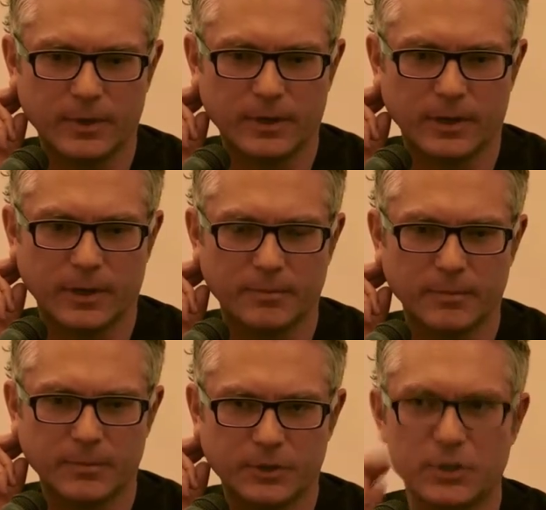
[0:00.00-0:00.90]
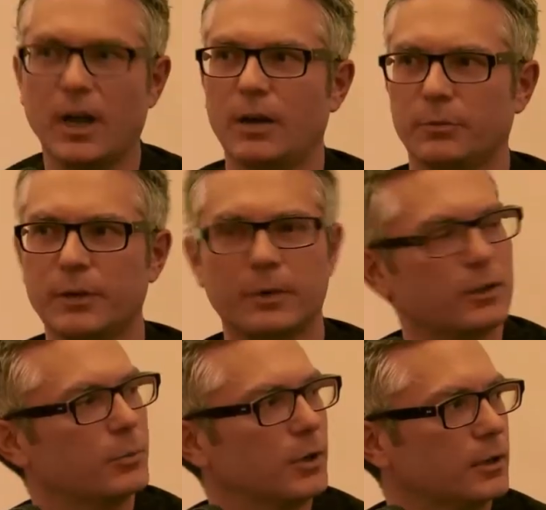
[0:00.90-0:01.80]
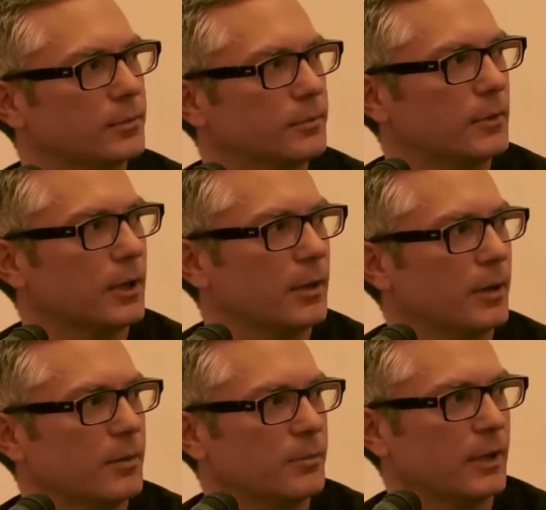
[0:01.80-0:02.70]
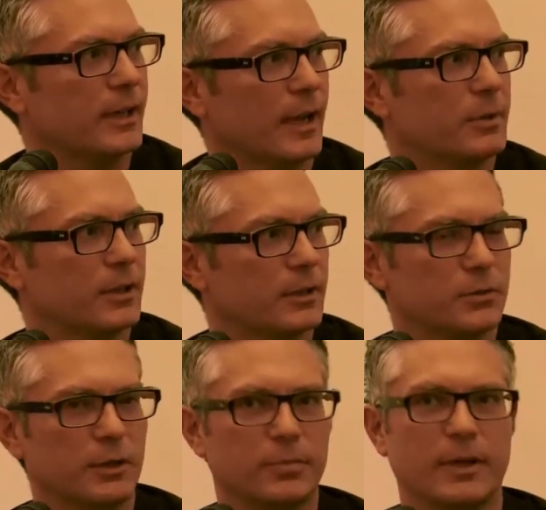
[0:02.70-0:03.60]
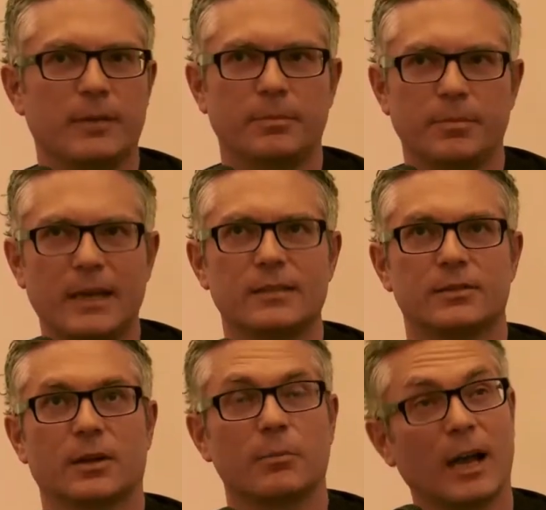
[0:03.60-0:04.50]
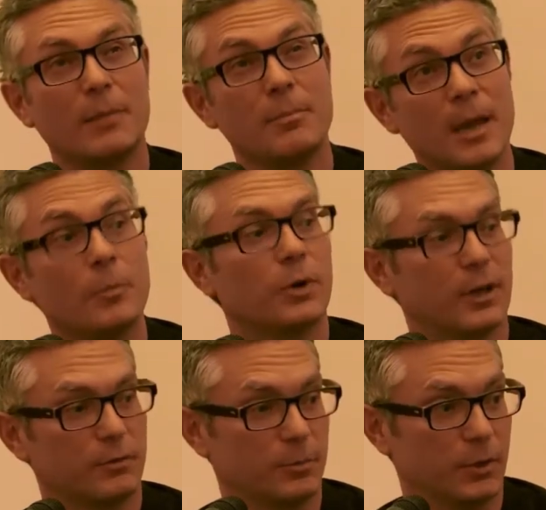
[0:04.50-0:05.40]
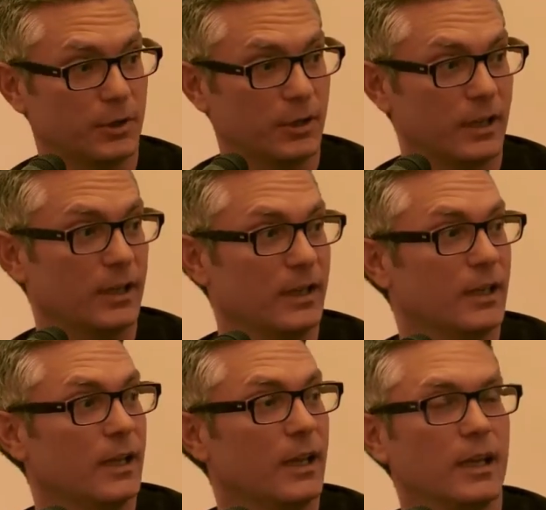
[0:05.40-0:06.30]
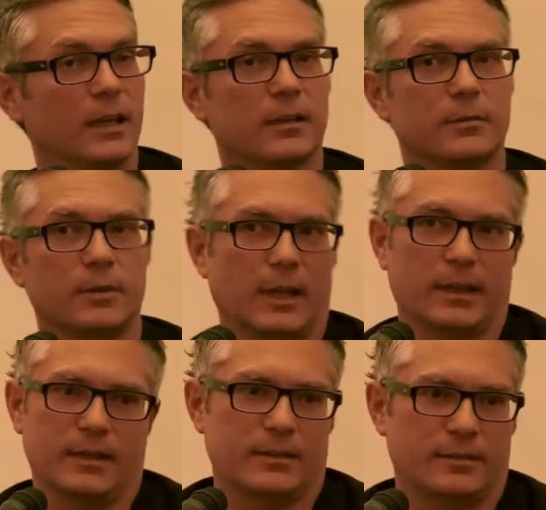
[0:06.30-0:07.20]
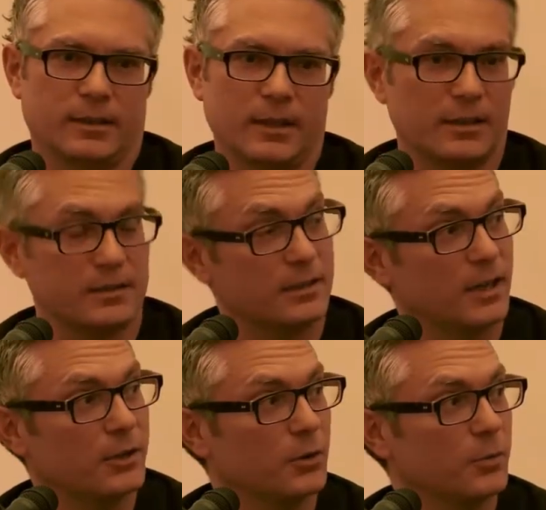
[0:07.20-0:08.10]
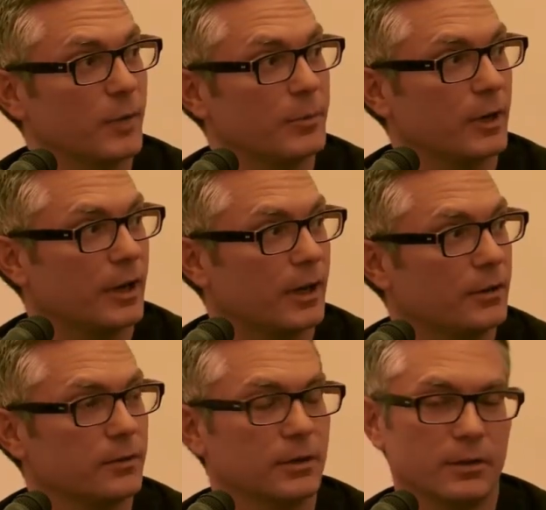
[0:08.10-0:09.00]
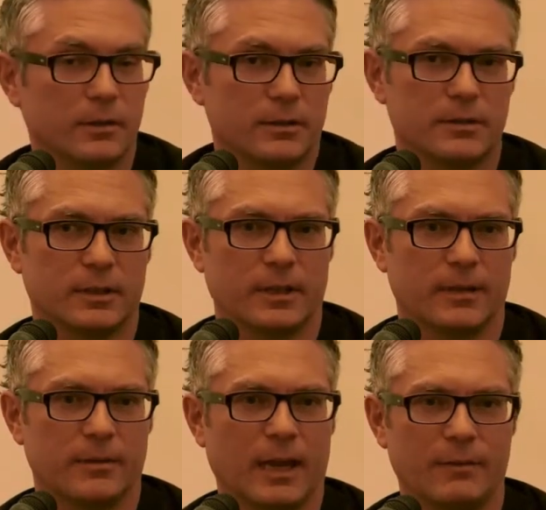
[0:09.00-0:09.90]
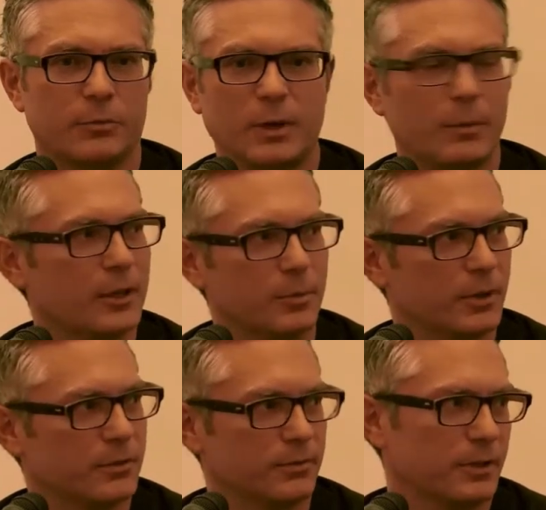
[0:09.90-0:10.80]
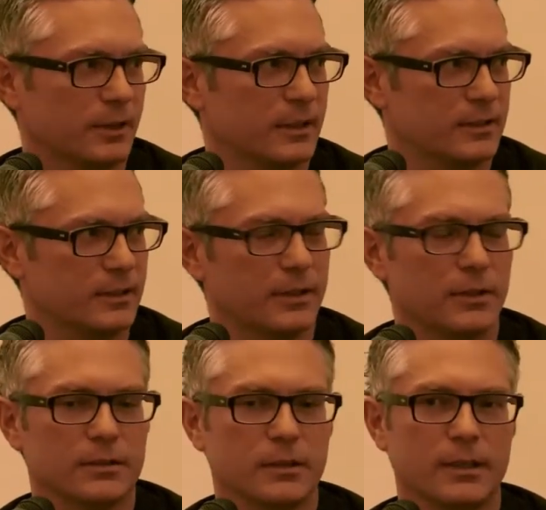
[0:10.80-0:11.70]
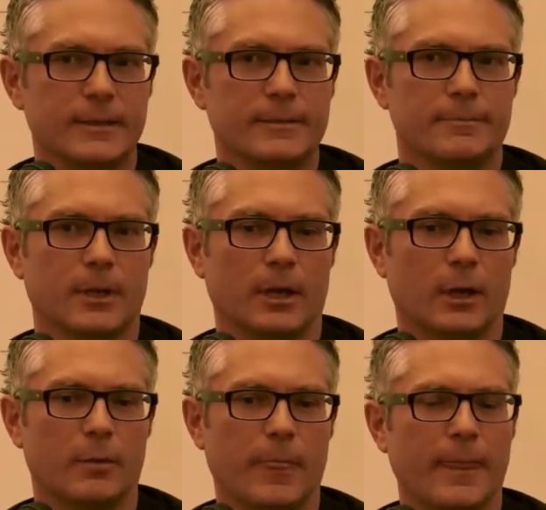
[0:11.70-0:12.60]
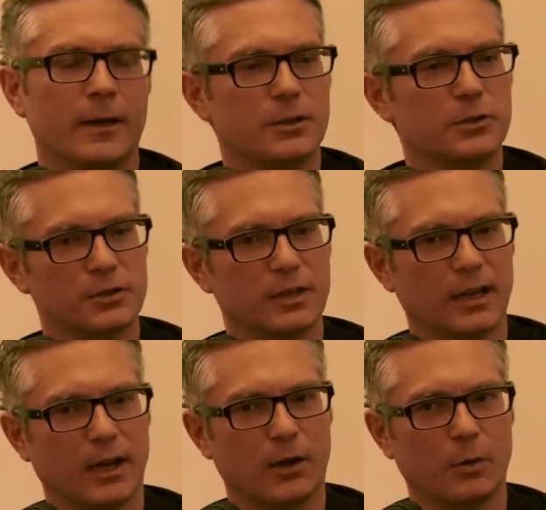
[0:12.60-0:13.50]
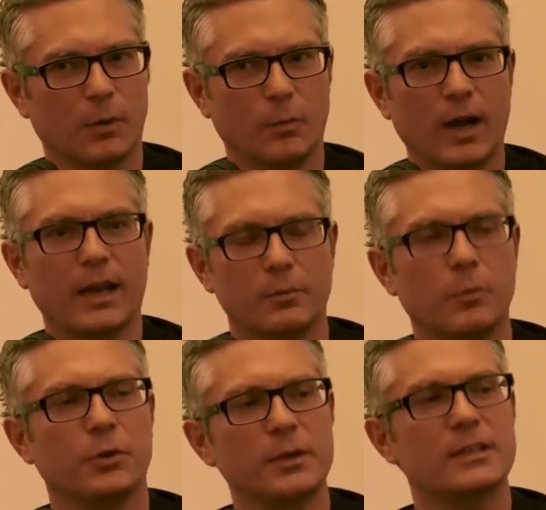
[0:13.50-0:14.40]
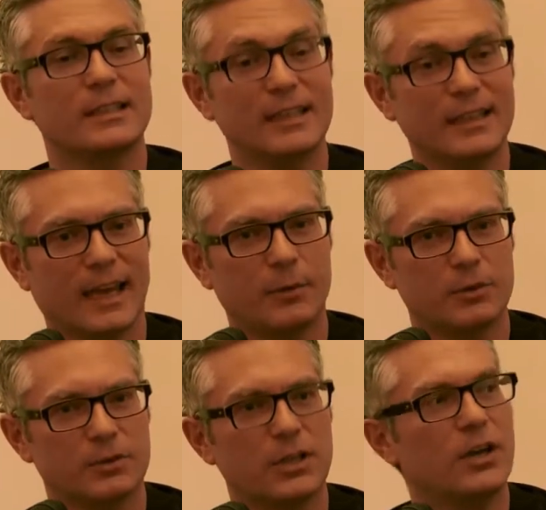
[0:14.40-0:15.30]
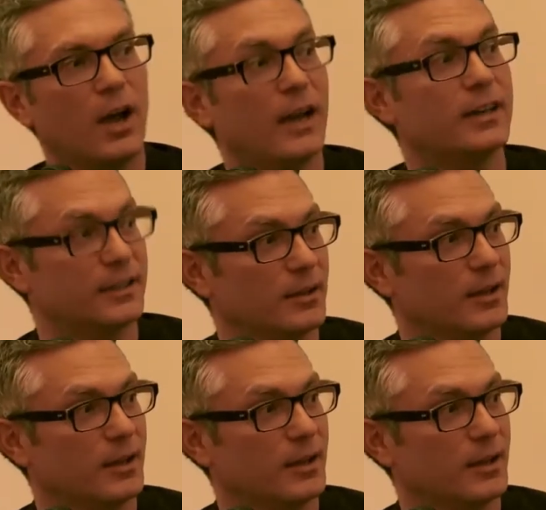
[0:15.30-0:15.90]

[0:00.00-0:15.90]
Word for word: um, to not reread the book. I, I'm adapting the screenplay based on my memory of the book, and and that's that's a ten-year-old memory now. You know, it's, uh, I haven't reread the book for at least ten years. Um, and it's interesting how, why, the reason I did that was to not